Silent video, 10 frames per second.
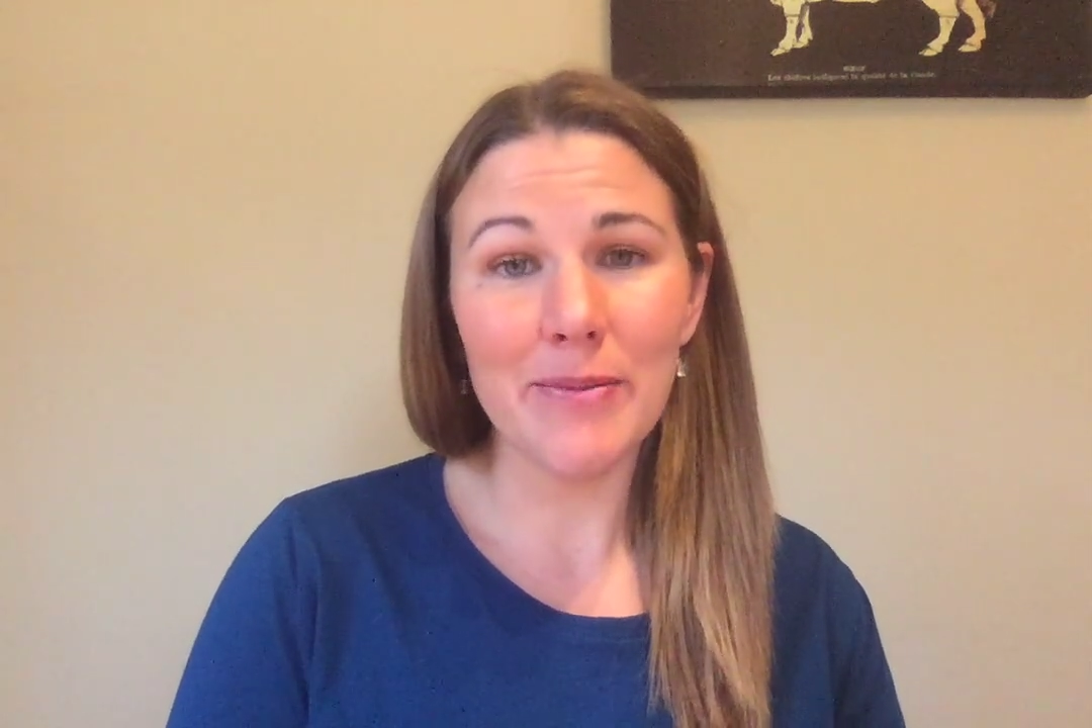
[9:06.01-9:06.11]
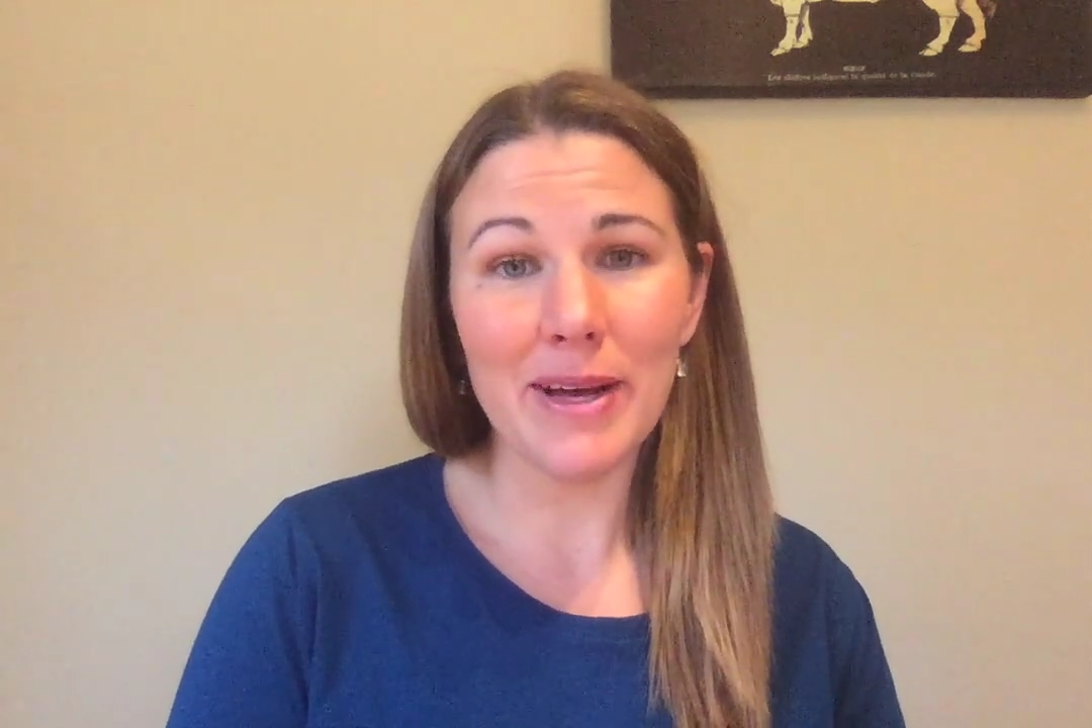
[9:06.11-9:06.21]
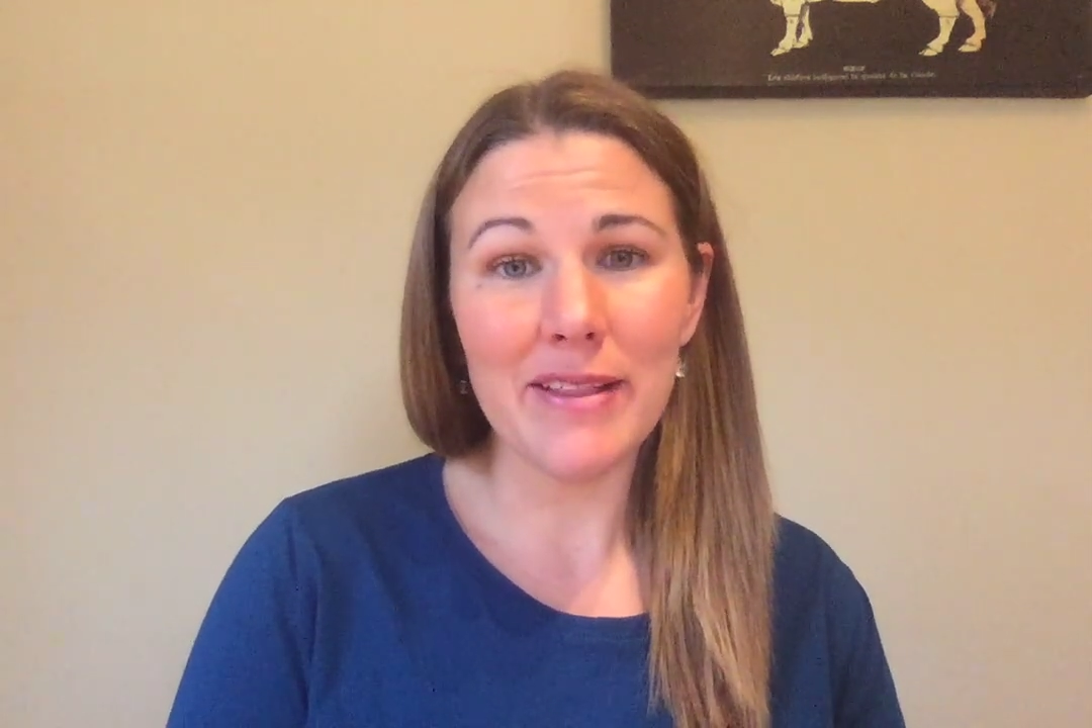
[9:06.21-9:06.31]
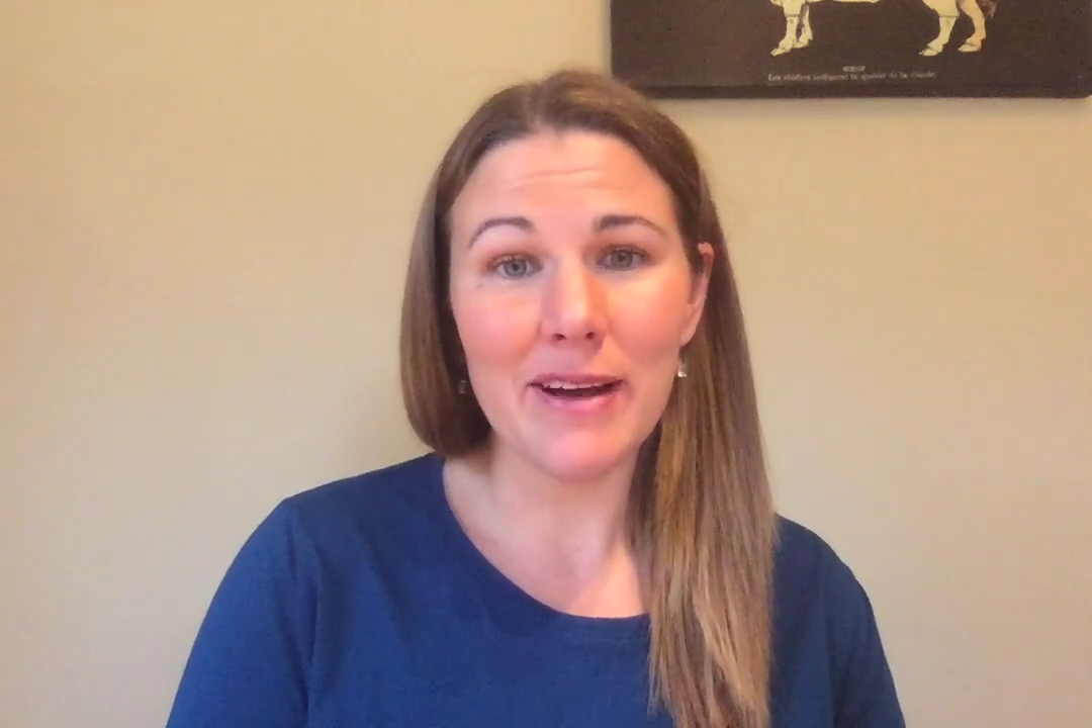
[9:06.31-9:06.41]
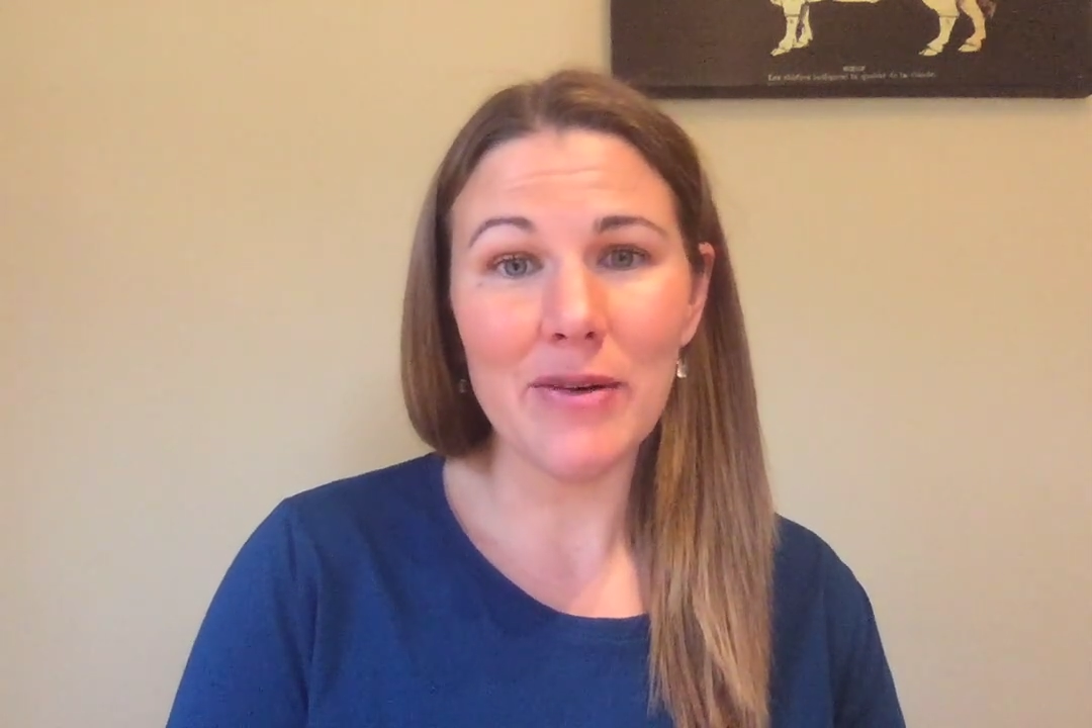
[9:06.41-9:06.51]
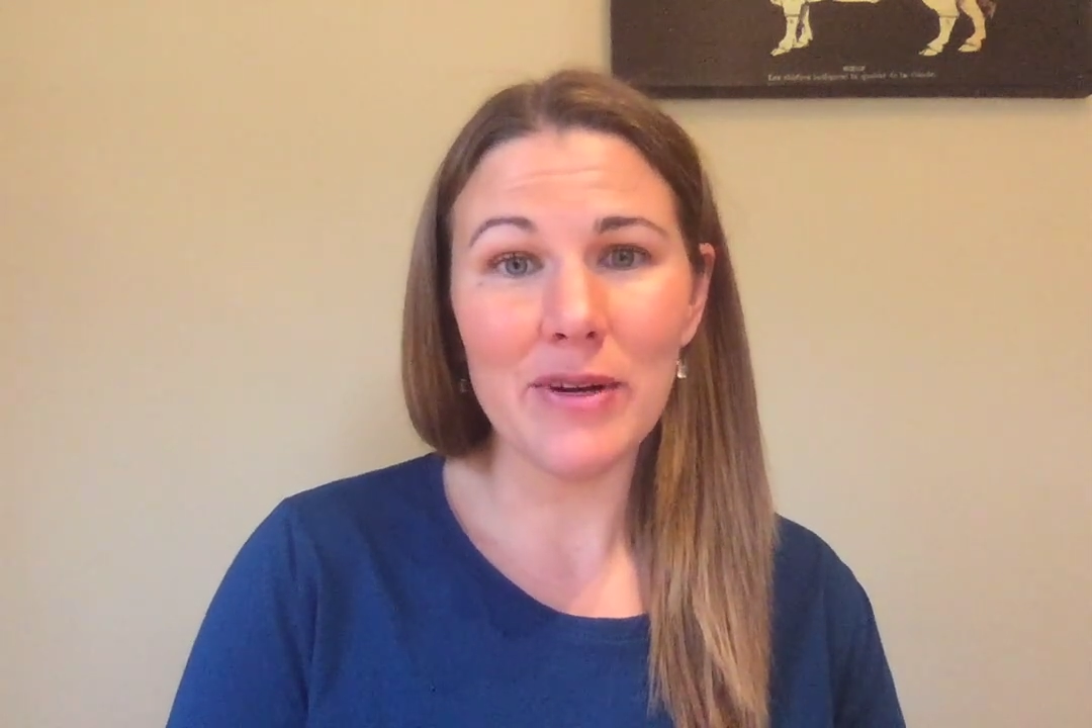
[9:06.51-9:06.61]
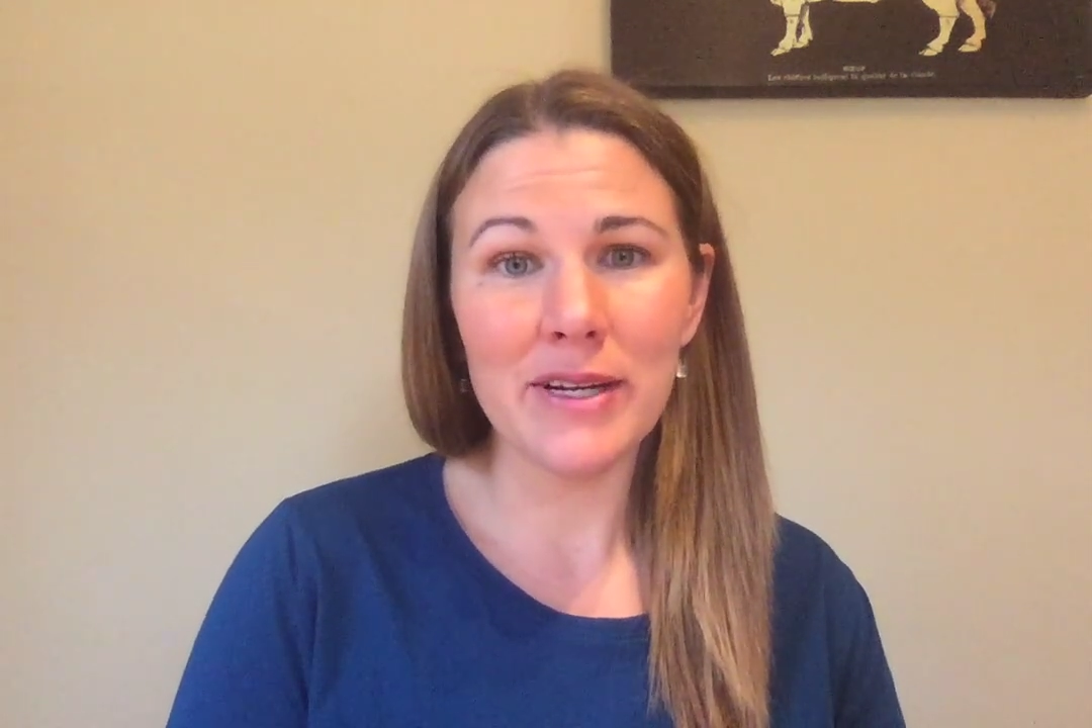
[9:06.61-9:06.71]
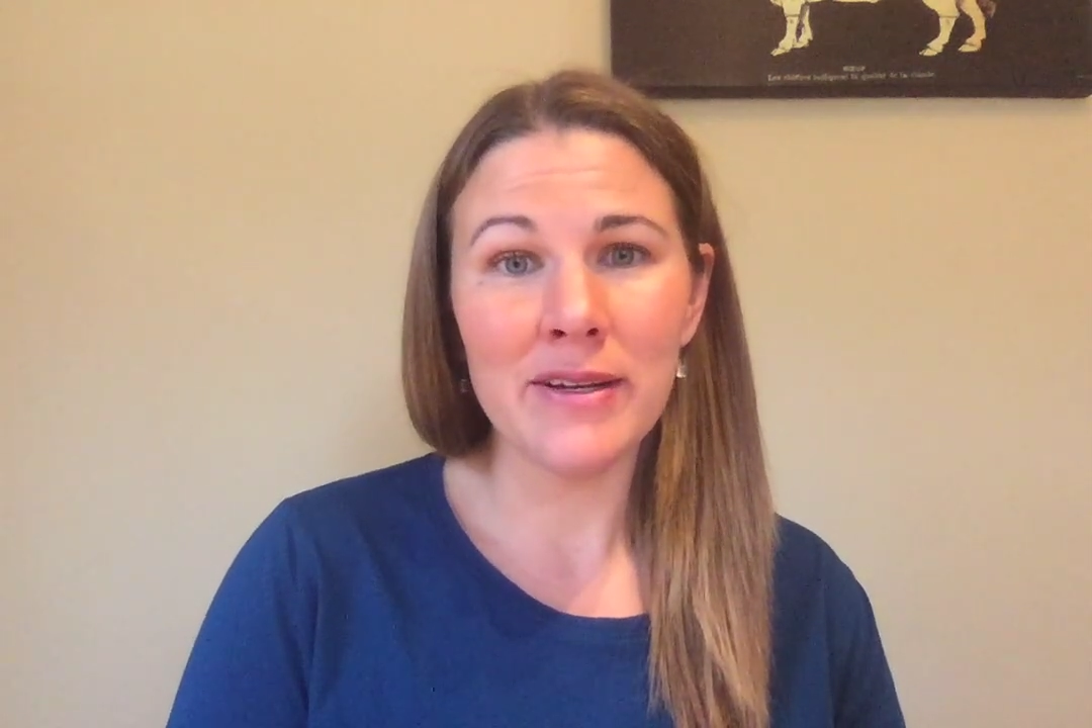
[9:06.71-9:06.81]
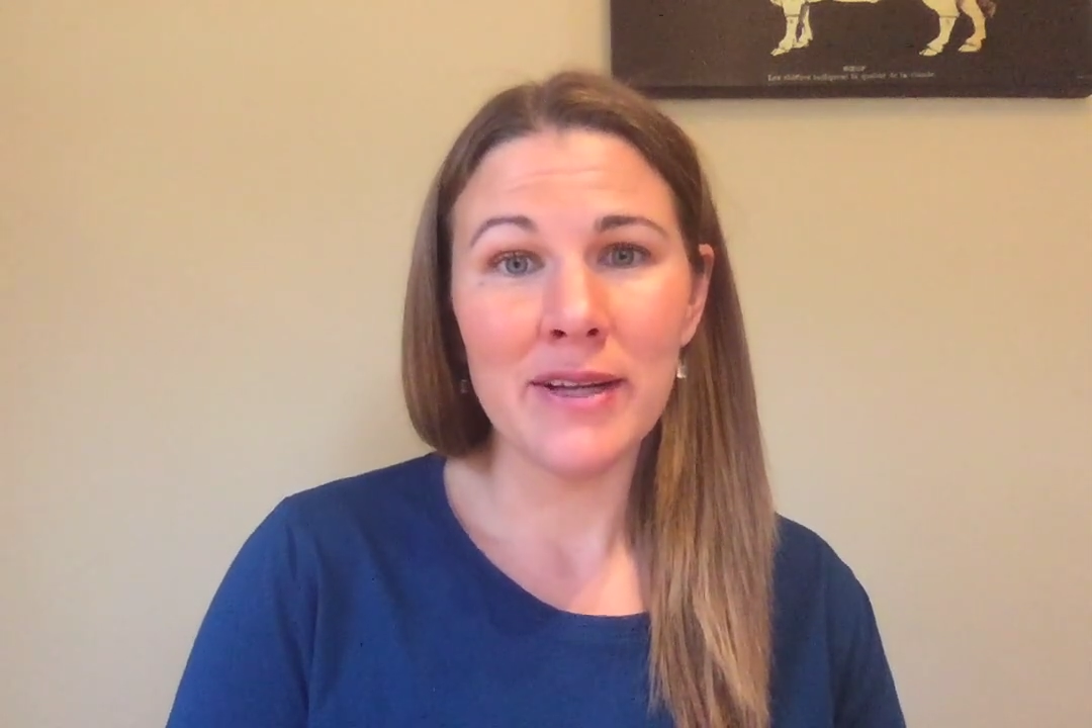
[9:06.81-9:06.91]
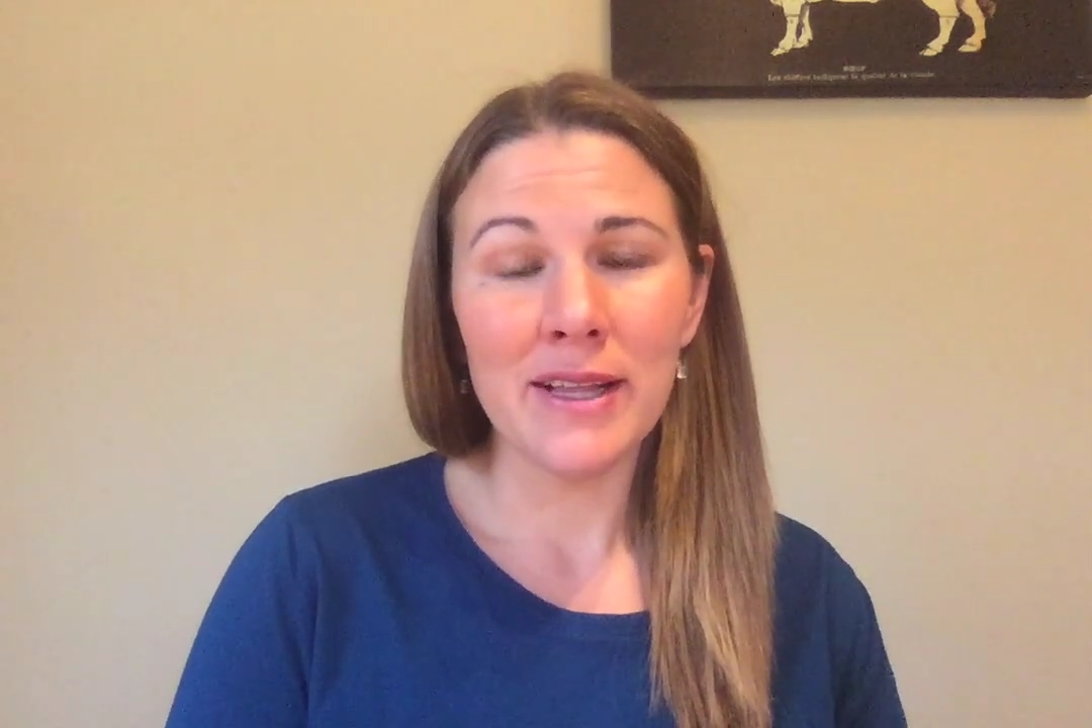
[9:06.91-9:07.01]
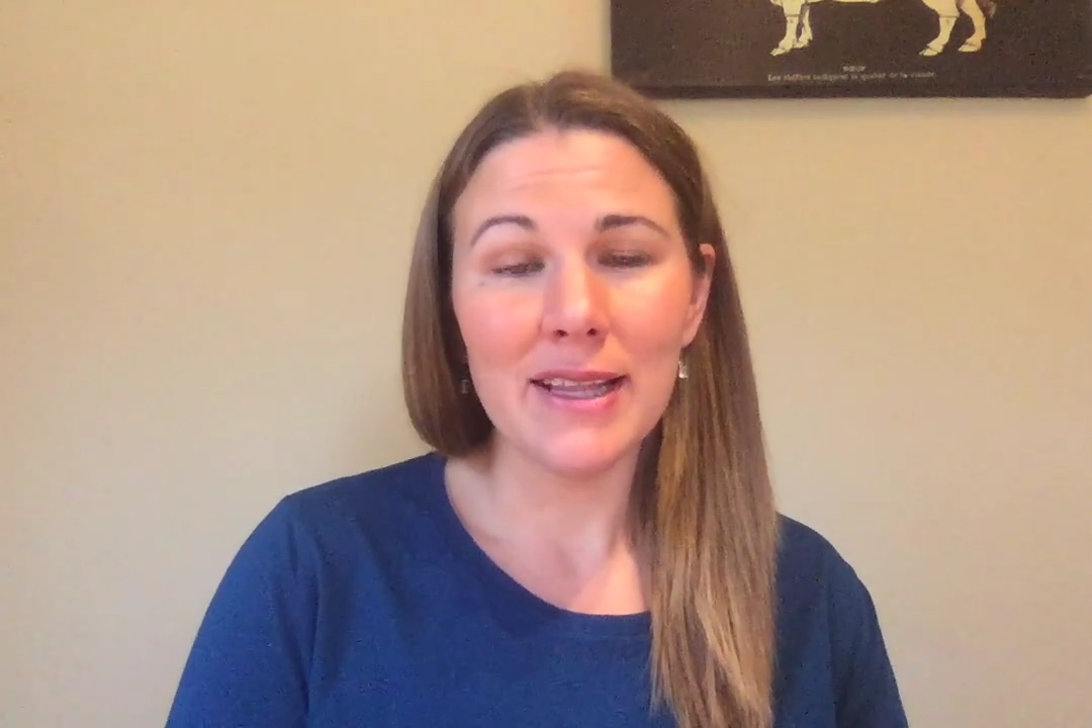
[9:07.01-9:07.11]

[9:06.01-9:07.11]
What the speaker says: my thyroid